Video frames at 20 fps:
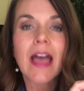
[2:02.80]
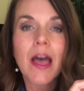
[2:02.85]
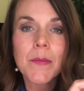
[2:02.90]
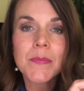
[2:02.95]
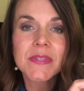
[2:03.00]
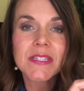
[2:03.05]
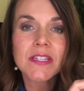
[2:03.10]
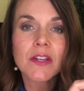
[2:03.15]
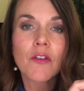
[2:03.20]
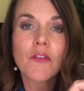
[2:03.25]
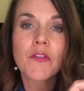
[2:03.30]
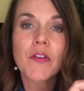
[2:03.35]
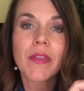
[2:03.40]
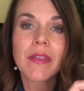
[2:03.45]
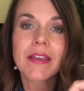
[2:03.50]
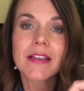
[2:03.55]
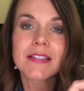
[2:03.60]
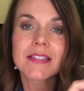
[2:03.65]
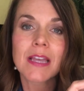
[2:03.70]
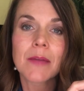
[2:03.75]
am still
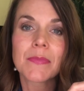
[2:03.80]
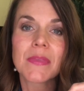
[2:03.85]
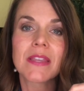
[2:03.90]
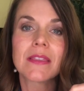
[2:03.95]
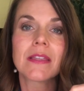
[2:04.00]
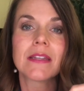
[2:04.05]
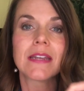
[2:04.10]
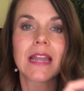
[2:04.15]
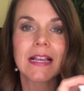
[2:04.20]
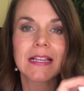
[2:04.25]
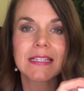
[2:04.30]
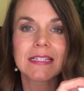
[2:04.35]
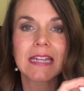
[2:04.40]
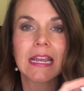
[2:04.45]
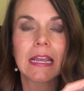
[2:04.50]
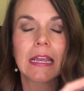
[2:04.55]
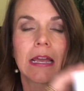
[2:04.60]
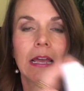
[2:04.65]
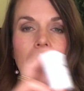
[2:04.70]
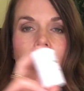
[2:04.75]
feeling something the next
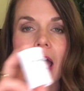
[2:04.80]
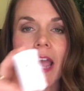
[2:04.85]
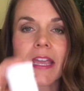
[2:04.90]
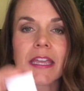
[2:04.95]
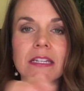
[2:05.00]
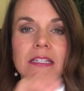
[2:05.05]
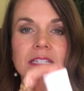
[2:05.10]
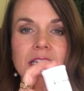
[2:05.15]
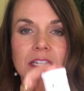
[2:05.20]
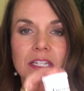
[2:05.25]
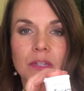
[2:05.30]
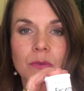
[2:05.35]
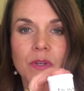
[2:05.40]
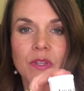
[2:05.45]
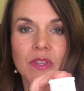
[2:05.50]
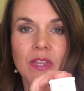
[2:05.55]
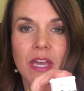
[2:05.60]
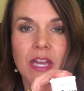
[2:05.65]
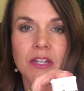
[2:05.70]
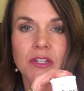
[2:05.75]
day, I continue
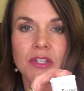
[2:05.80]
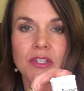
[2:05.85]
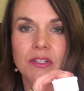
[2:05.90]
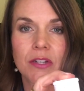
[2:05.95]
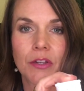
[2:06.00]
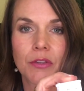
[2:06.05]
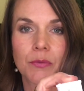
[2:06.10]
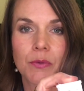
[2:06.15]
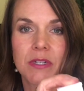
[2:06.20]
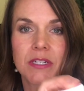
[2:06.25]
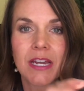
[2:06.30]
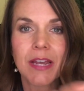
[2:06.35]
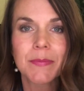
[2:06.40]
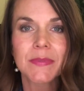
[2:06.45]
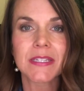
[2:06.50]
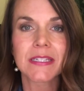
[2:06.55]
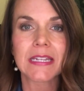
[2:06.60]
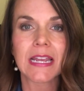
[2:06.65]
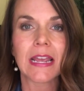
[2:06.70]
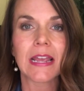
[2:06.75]
with the Engestol 3 times
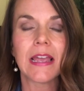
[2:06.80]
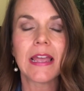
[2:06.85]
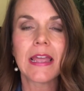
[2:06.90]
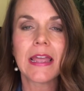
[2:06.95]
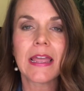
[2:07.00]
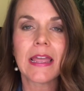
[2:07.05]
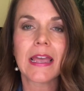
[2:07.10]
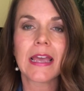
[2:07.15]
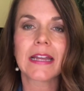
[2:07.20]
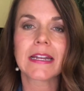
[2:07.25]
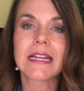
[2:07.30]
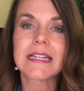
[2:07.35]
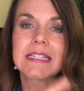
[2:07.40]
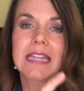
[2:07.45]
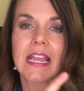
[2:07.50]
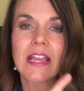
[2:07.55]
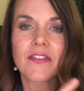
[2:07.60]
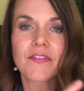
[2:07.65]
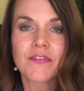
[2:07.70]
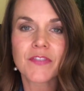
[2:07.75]
a day and I
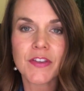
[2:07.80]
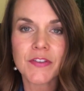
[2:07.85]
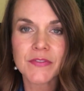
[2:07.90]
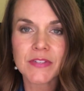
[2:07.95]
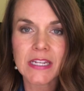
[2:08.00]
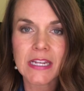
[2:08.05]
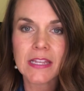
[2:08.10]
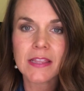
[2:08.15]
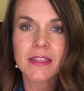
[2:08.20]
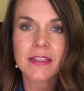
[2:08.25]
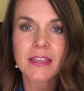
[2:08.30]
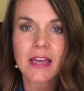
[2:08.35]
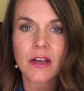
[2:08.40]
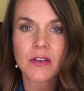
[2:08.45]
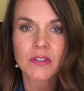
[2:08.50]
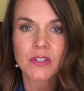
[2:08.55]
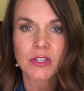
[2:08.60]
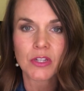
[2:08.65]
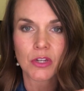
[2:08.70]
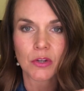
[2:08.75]
take
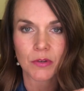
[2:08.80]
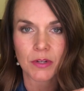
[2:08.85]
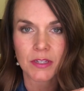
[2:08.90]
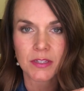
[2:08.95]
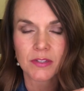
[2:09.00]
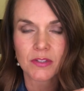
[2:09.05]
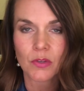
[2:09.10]
15,000 units.